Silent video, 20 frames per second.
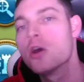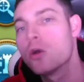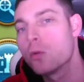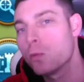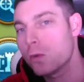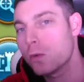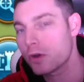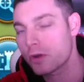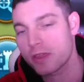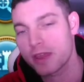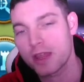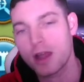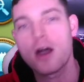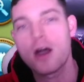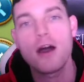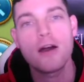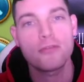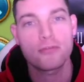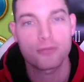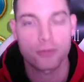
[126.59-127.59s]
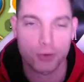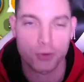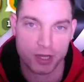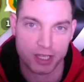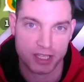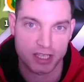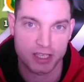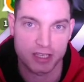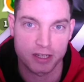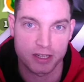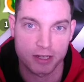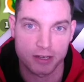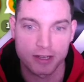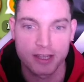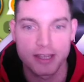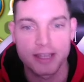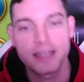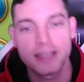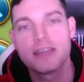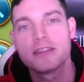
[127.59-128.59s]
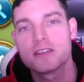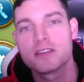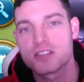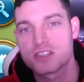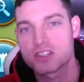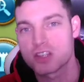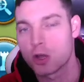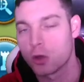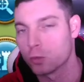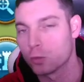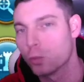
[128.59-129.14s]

What are they offering here in the zone?